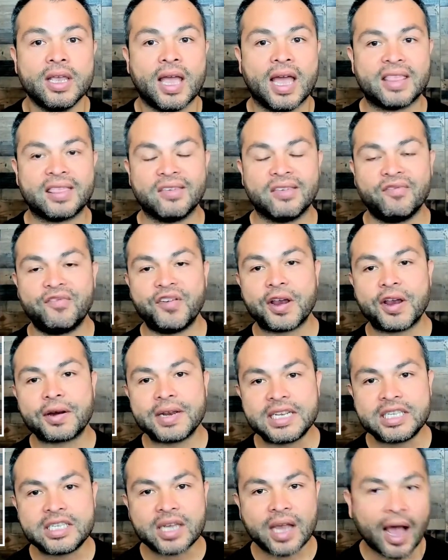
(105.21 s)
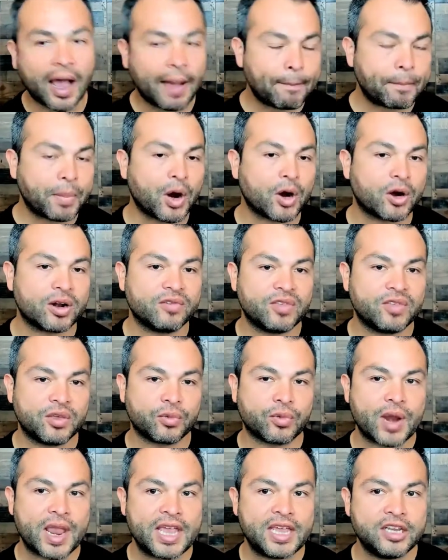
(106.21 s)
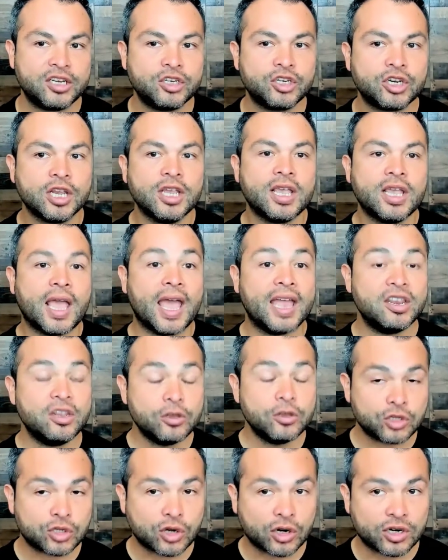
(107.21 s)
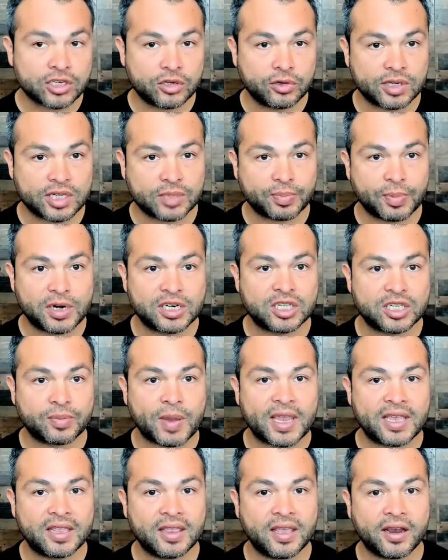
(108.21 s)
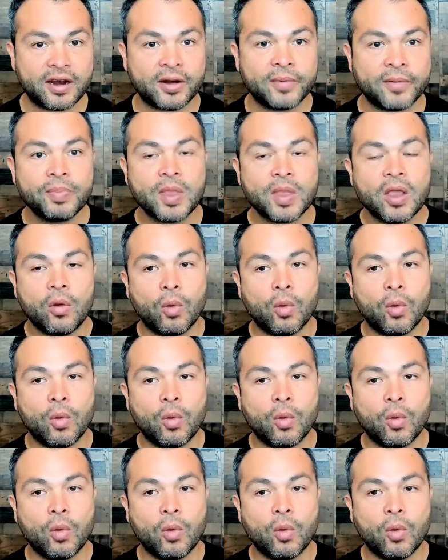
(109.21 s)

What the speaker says: at the very top part of the range and you start to experience pain there.